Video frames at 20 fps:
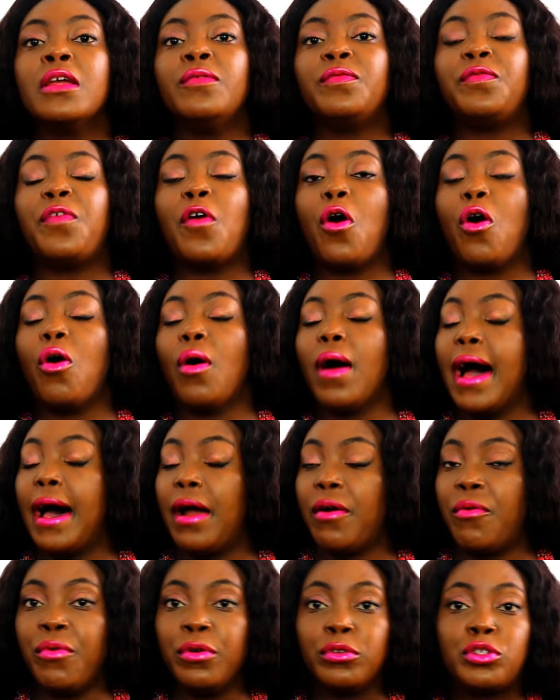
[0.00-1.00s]
for
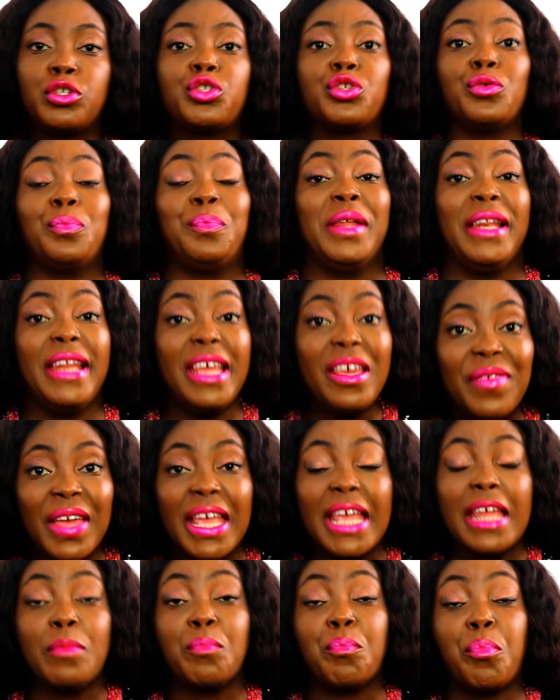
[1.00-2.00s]
Ruth to believe
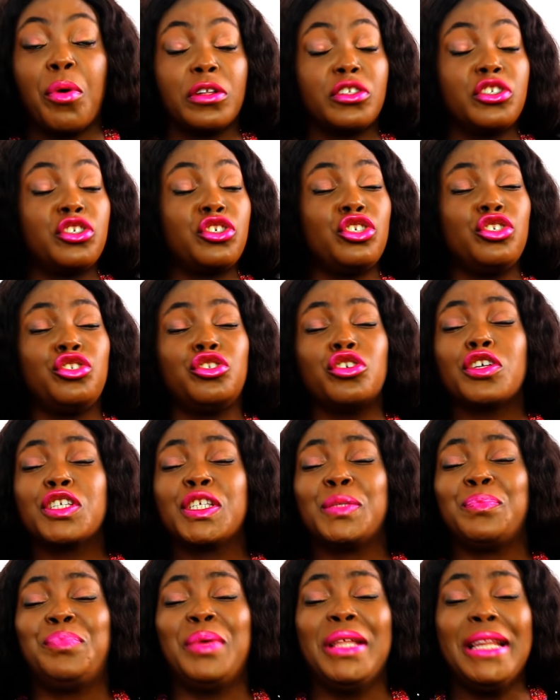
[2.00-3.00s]
in, but she
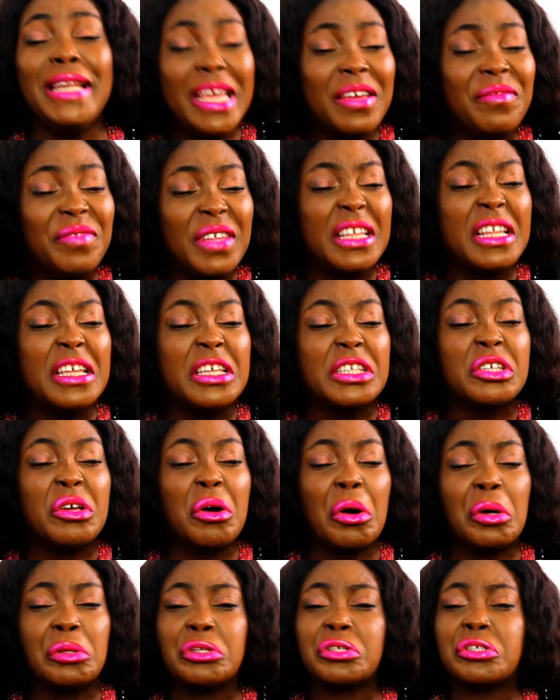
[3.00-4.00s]
just believed in his
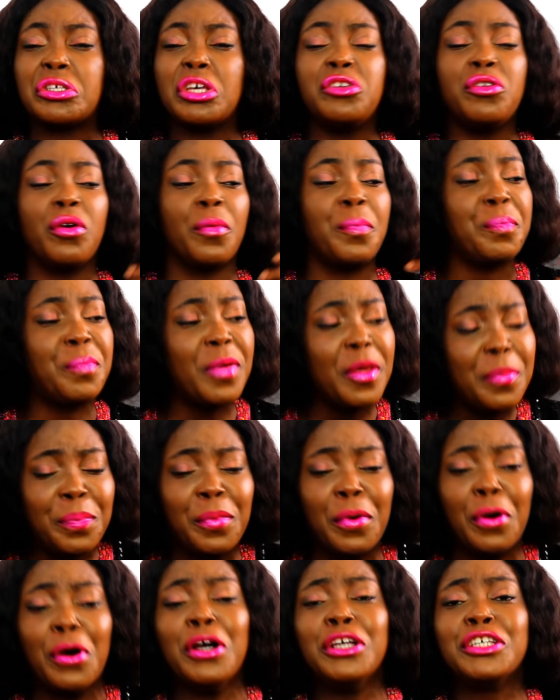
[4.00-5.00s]
God. You say, your
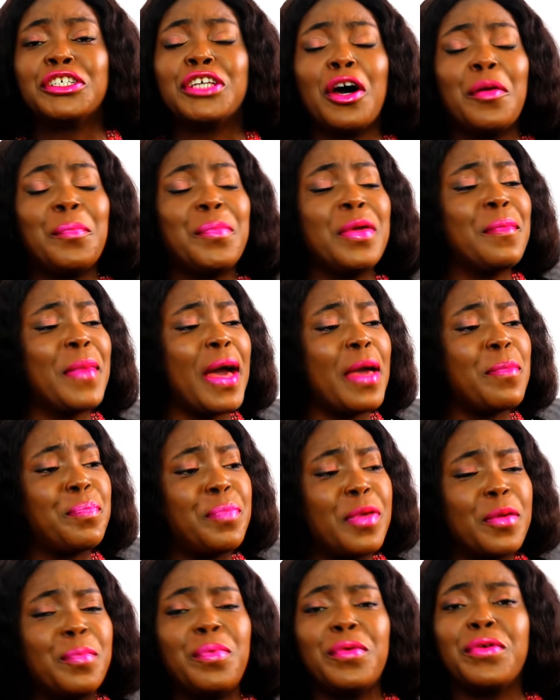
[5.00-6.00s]
people shall be my
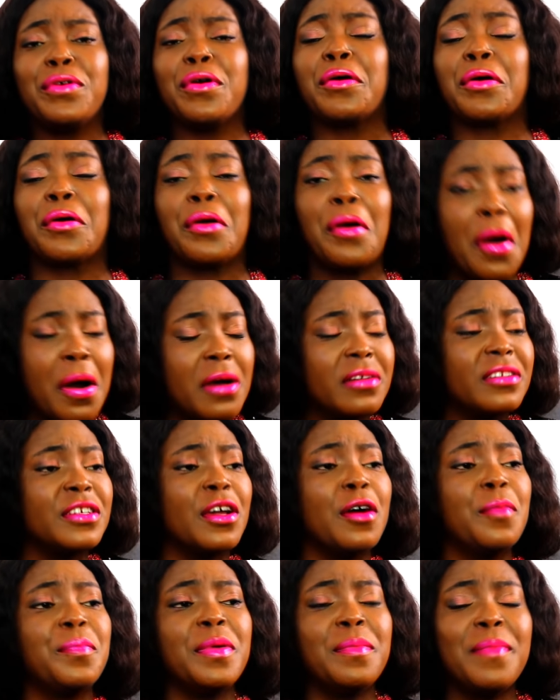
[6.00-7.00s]
people, your God
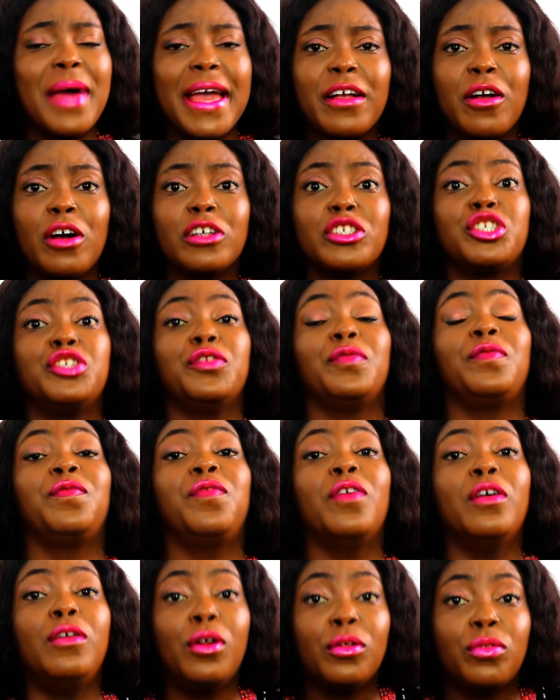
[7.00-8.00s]
shall be my God. She
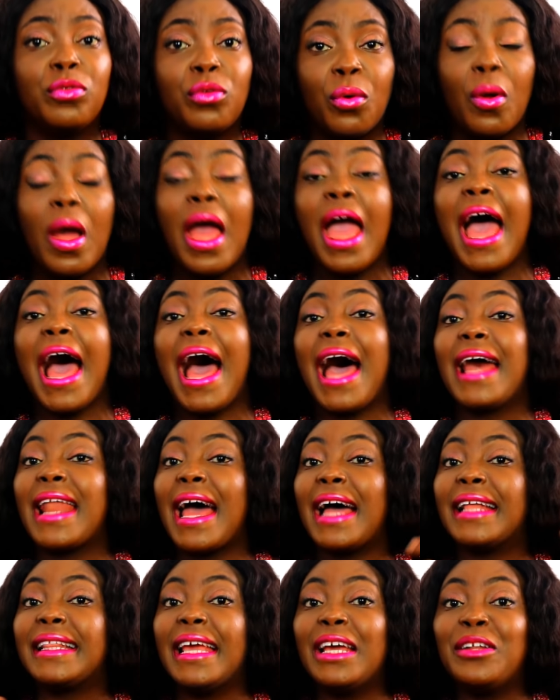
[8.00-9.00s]
followed through, and
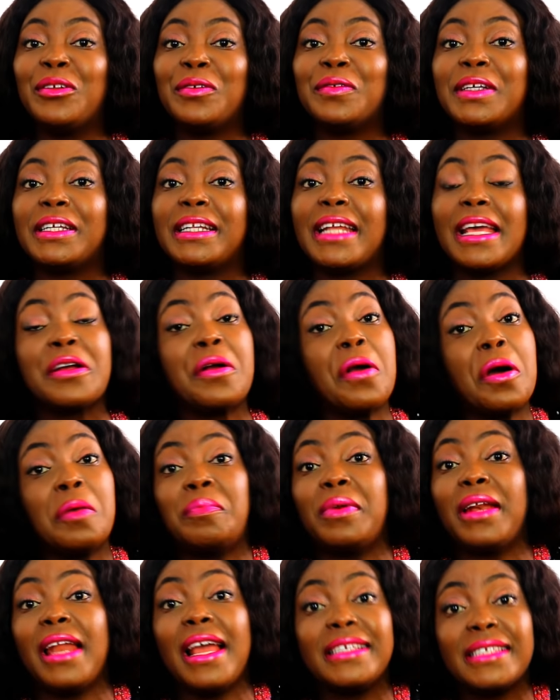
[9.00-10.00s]
at the end of the day, God
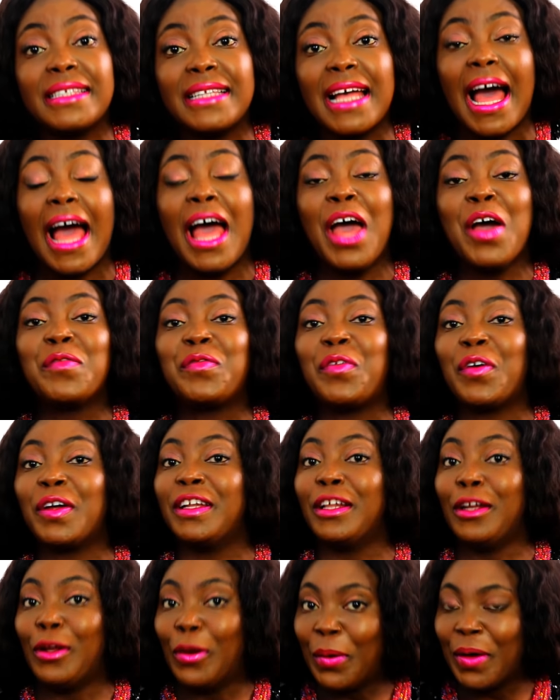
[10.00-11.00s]
blessed her for
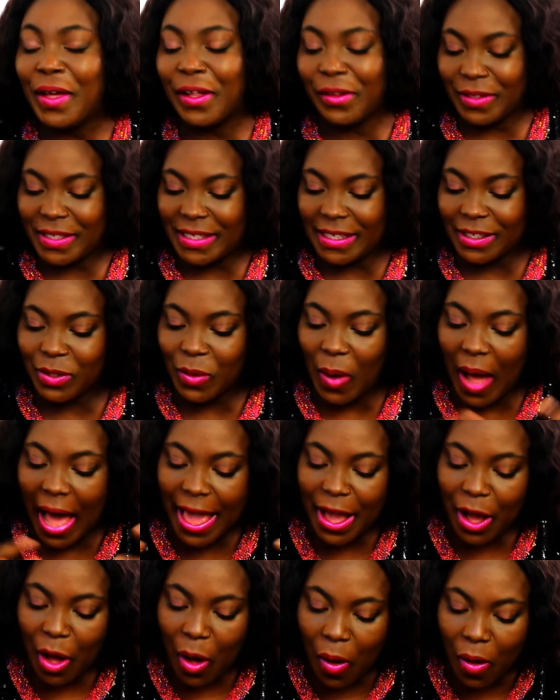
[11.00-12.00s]
the loyalty. So
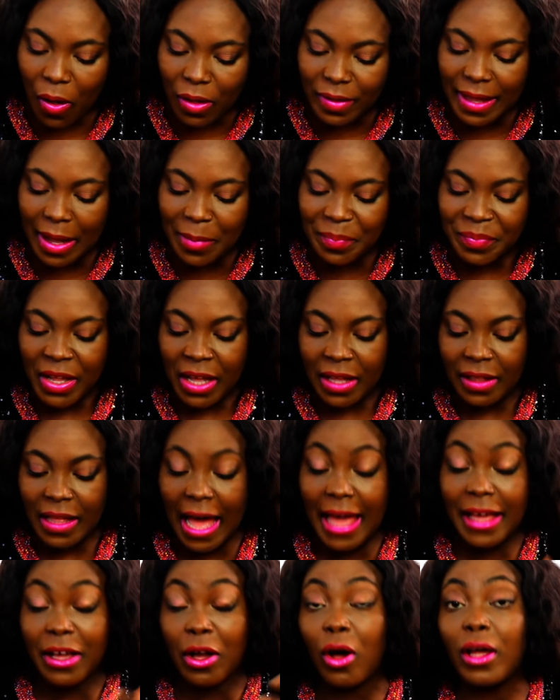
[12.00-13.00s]
I call
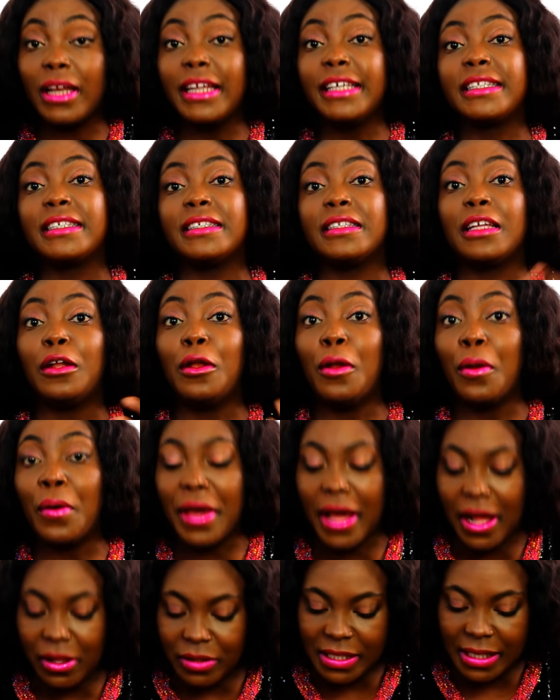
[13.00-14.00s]
it the
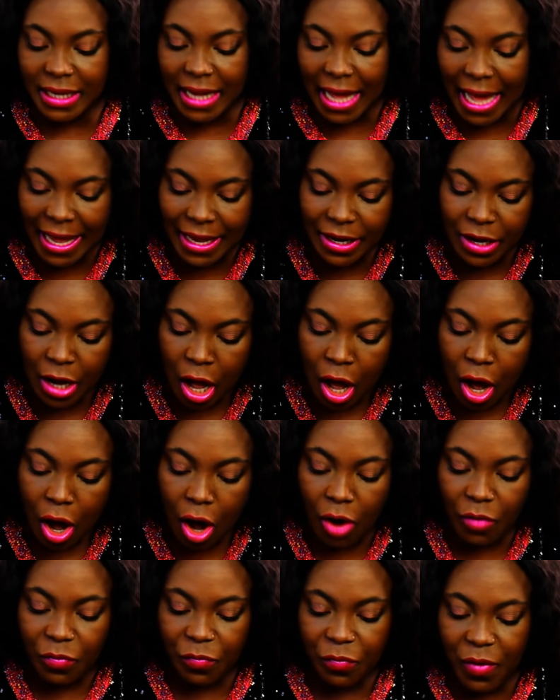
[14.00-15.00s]
loyalty kind
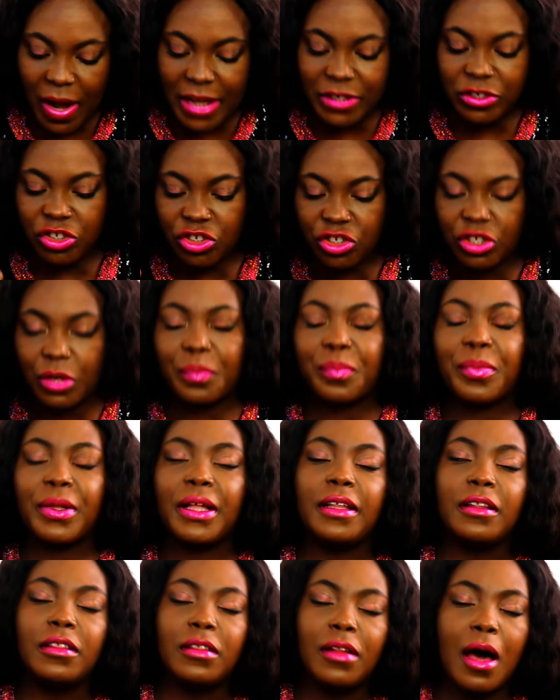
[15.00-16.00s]
of friendship.
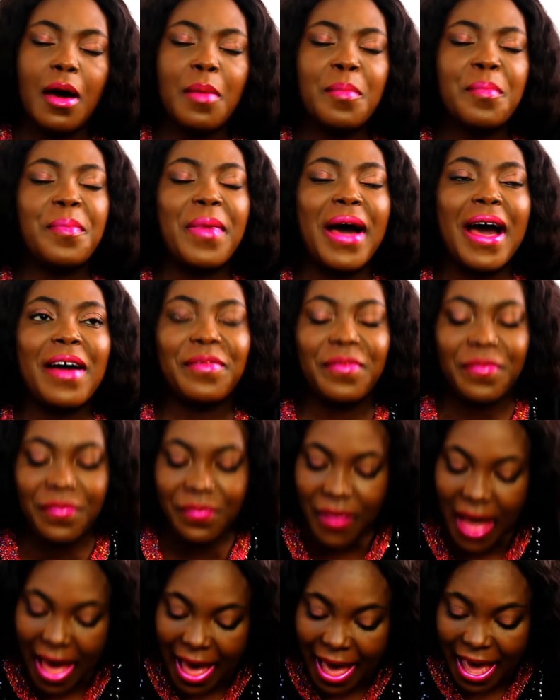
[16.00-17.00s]
Number
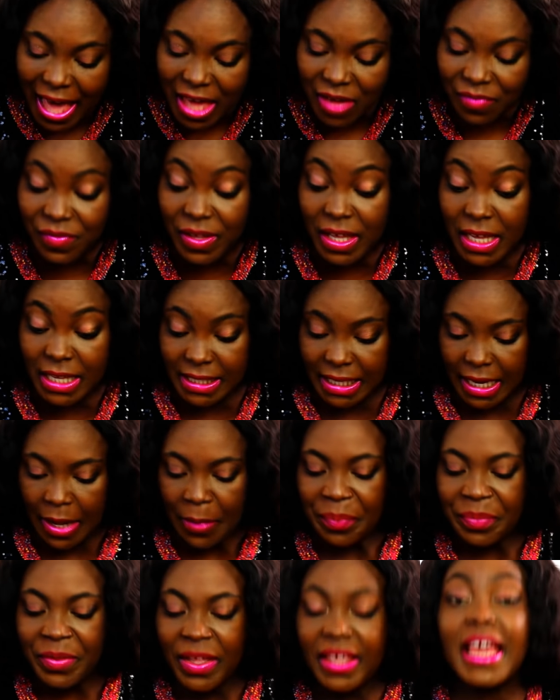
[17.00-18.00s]
5 is
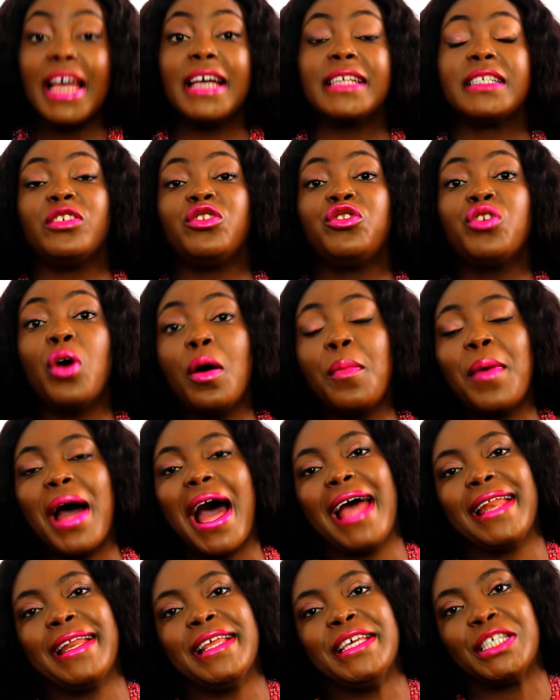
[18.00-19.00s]
Job
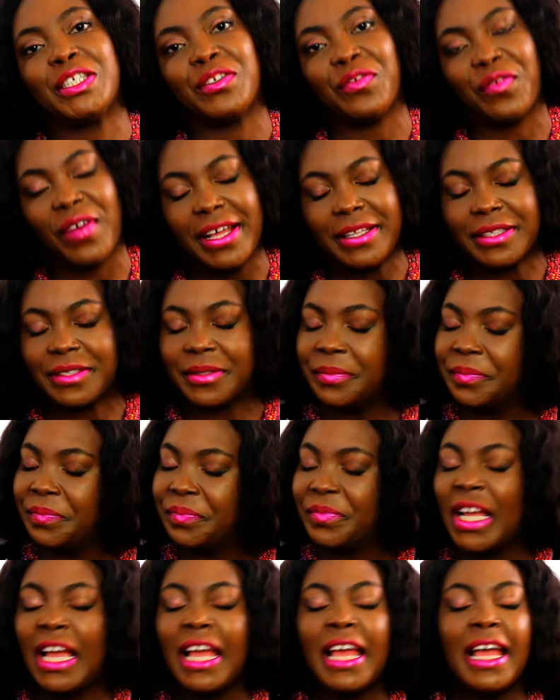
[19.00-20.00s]
and his friends.
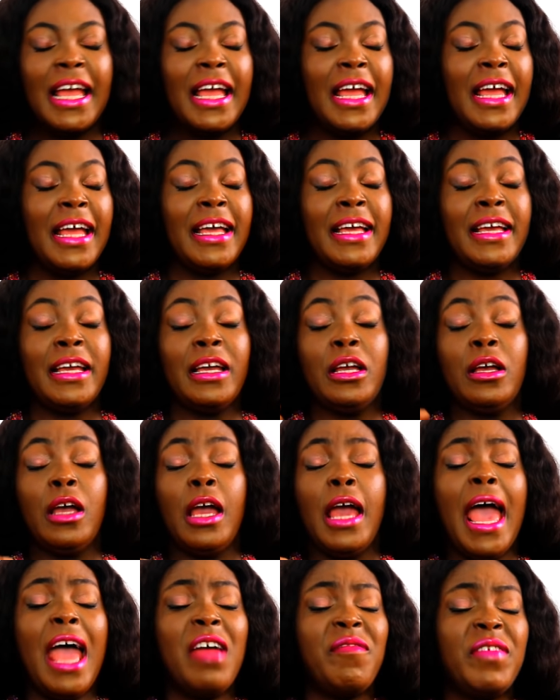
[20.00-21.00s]

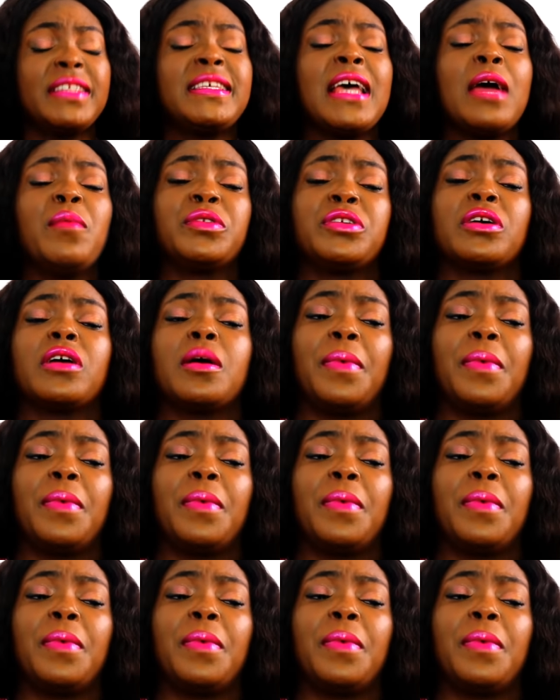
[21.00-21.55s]
Every time we talk